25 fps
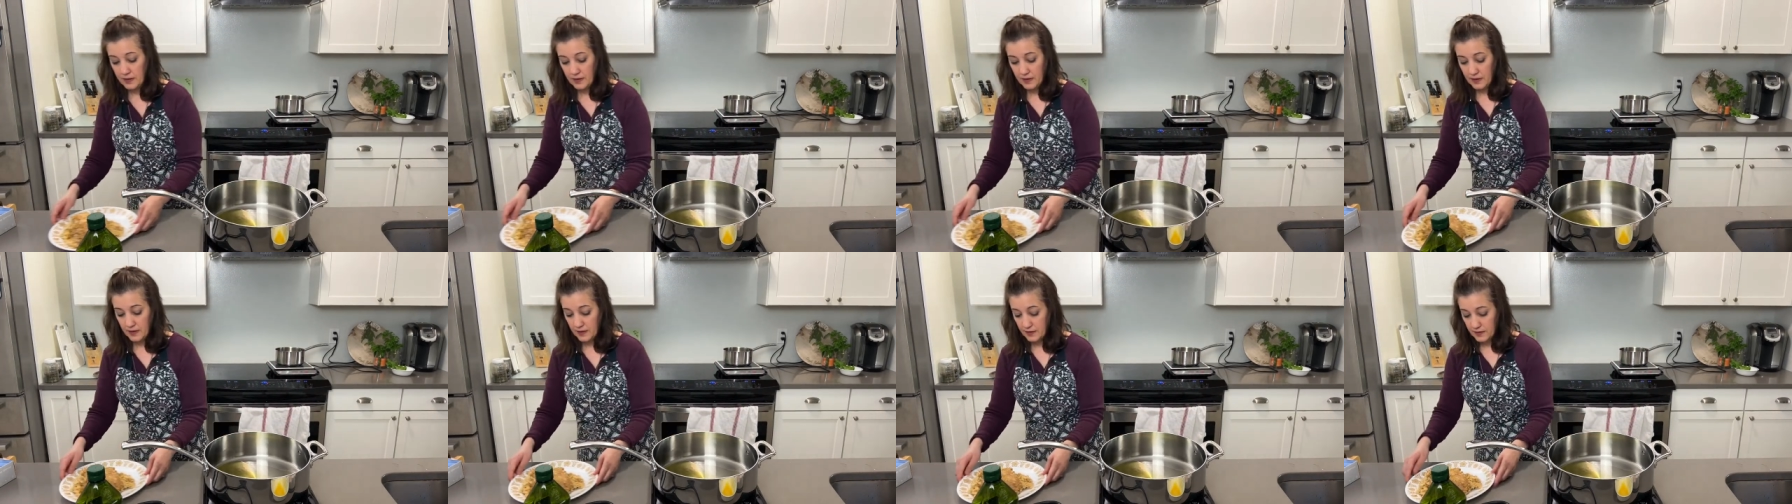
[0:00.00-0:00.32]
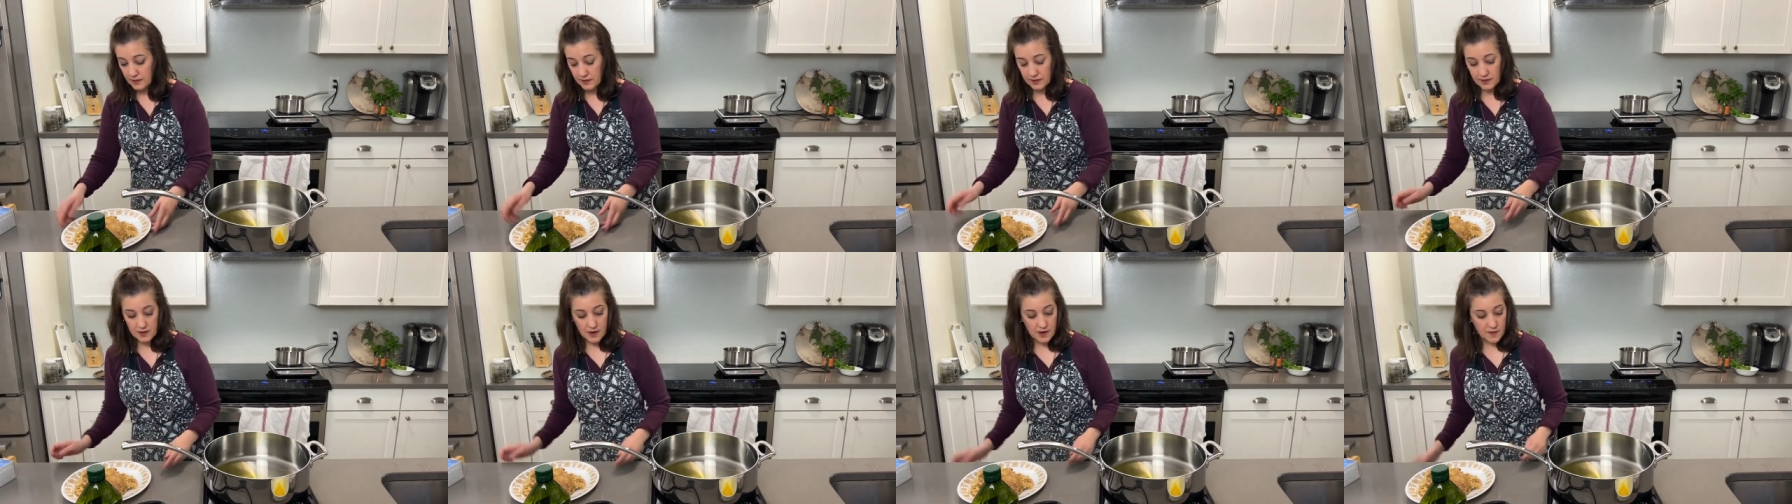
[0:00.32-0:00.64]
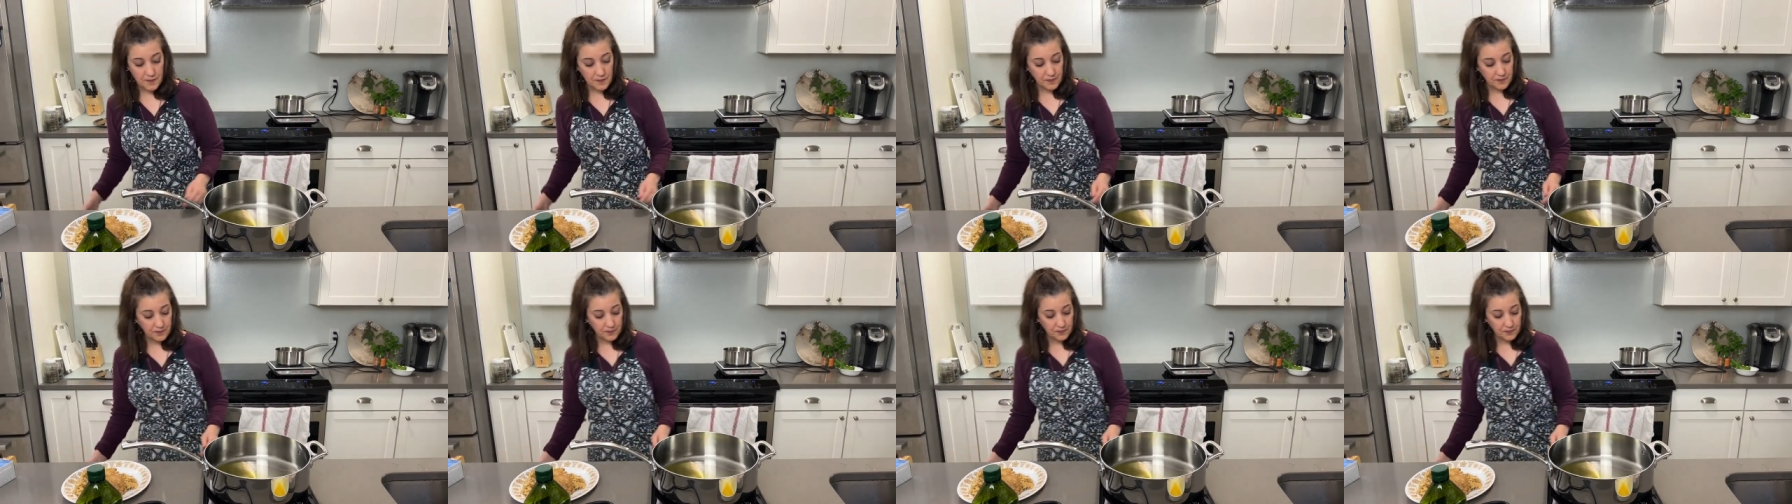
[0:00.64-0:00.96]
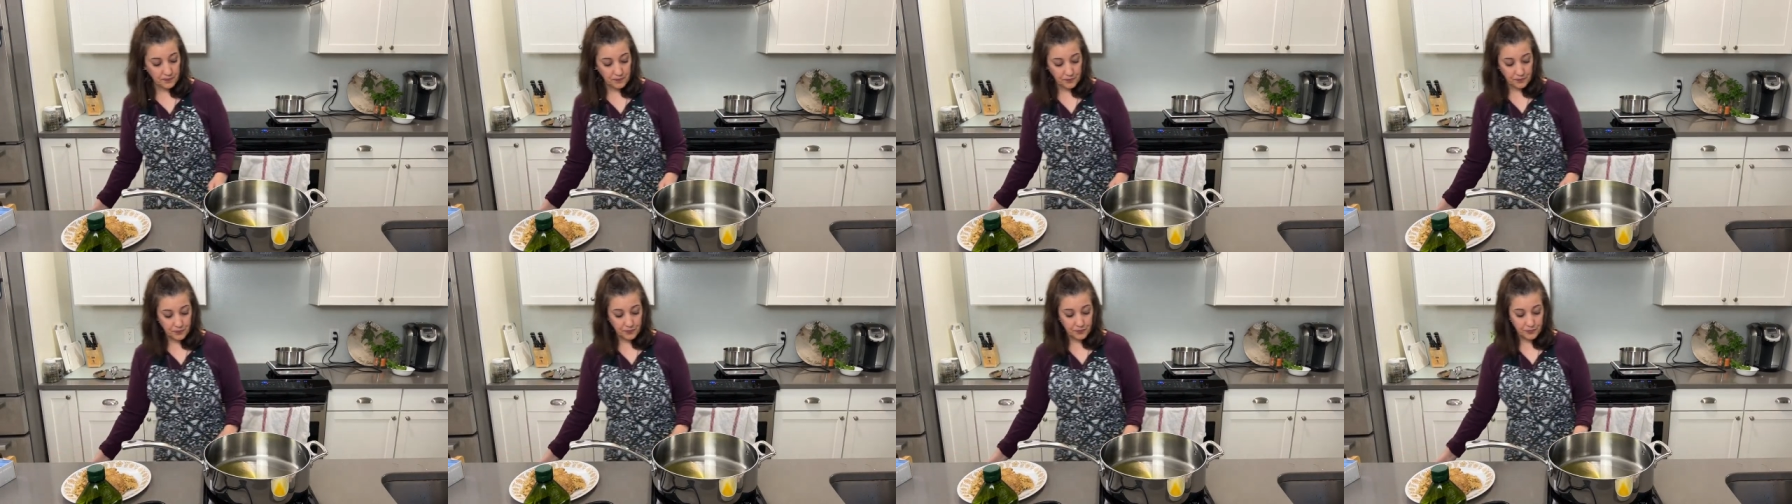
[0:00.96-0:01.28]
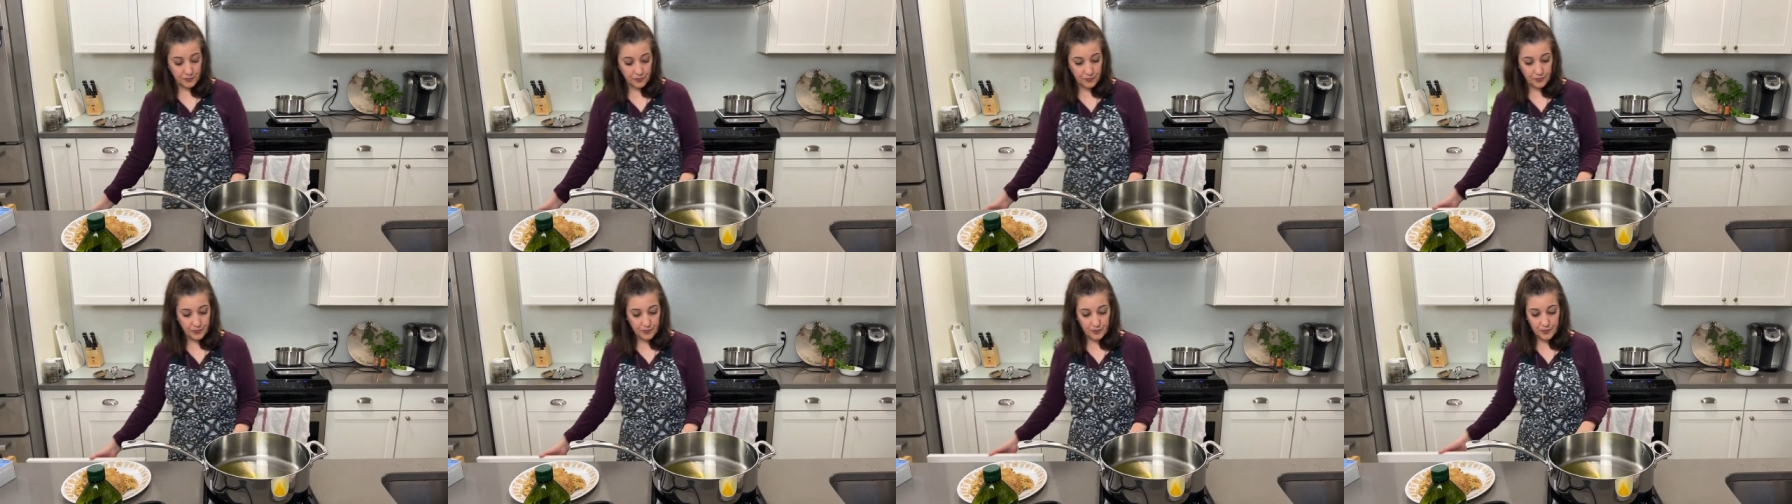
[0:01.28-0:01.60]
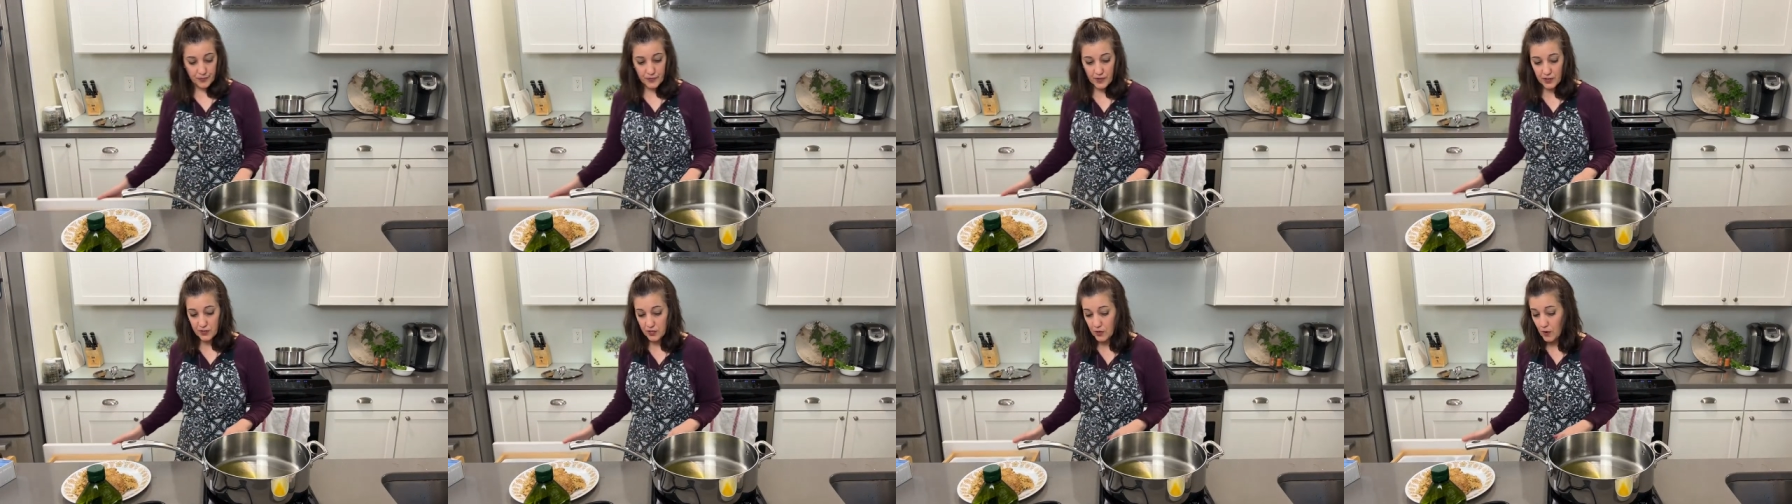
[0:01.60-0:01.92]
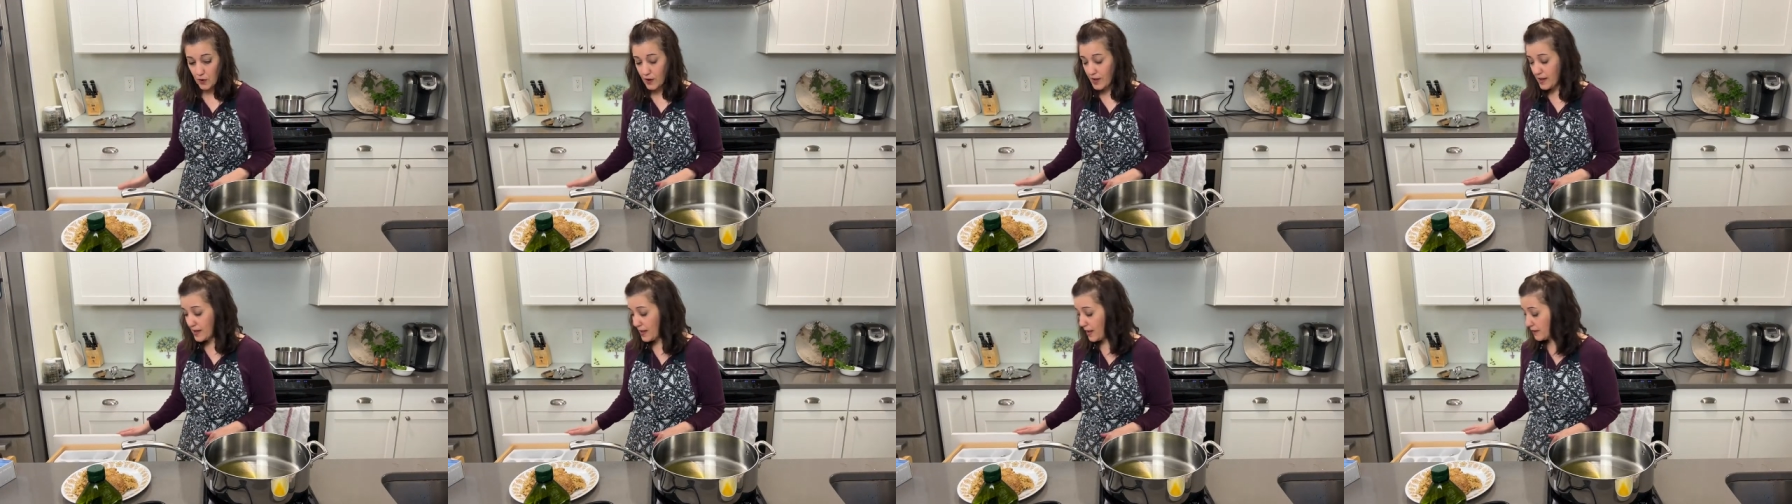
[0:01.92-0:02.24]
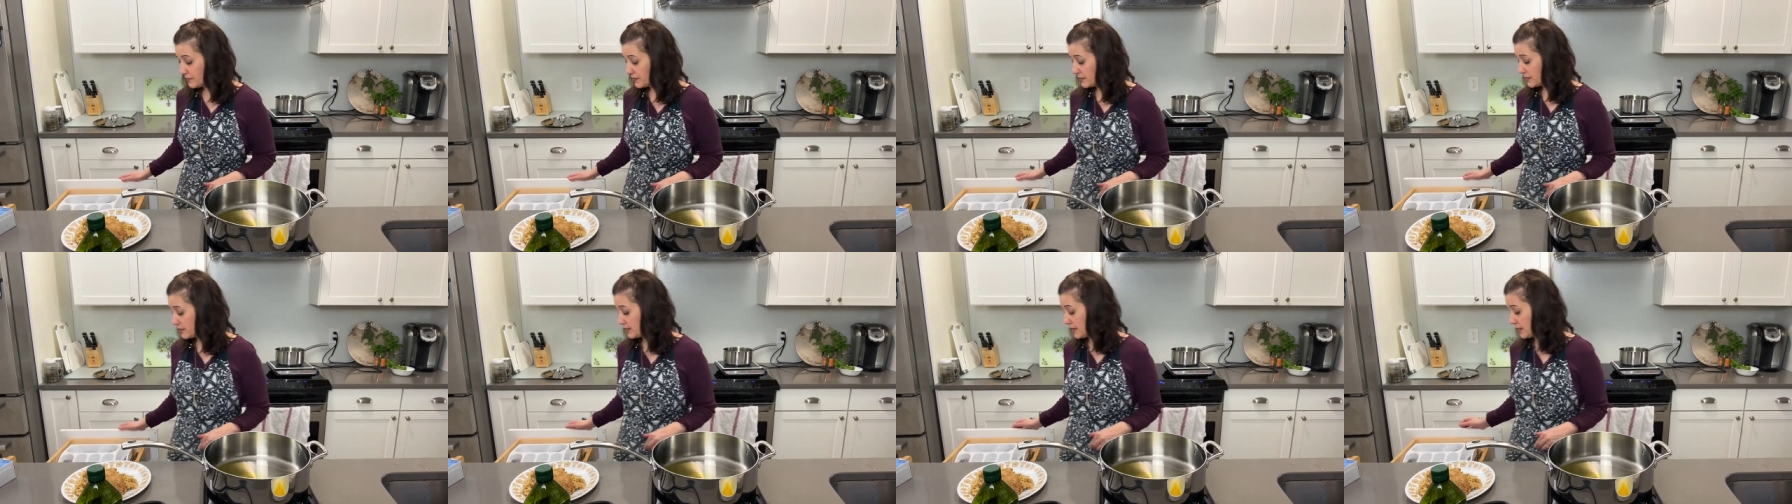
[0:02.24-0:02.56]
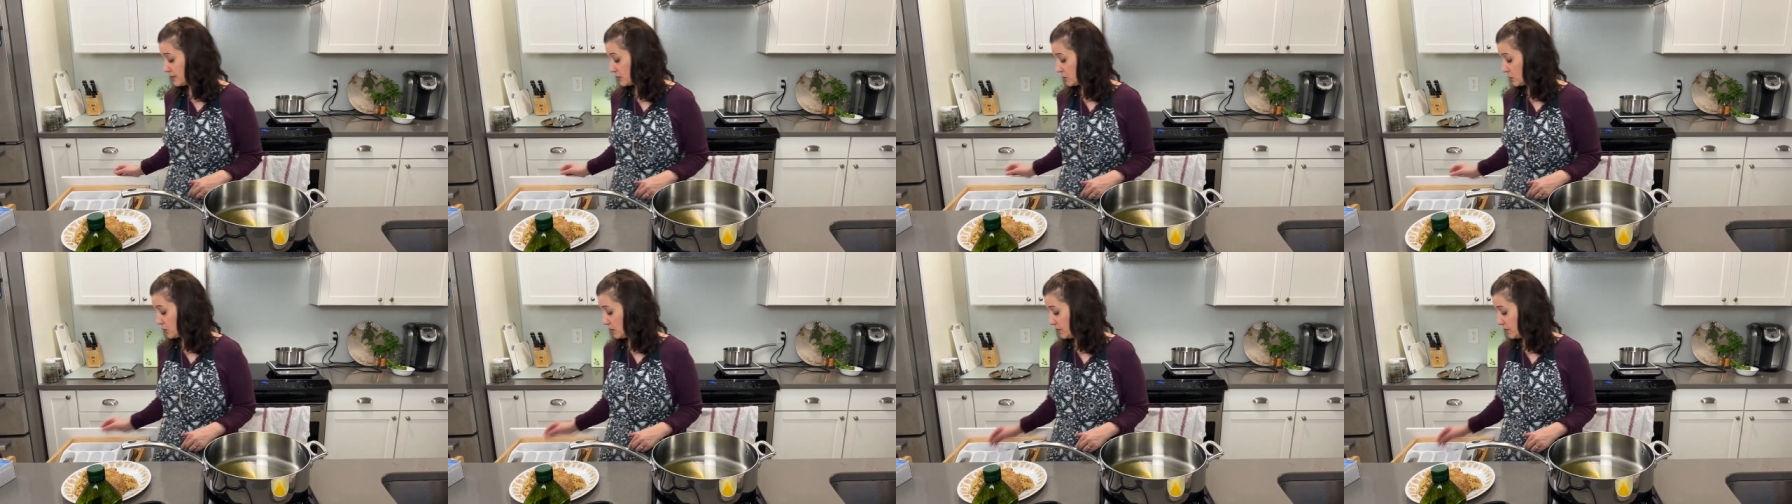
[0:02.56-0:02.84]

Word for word: And um, so I have it set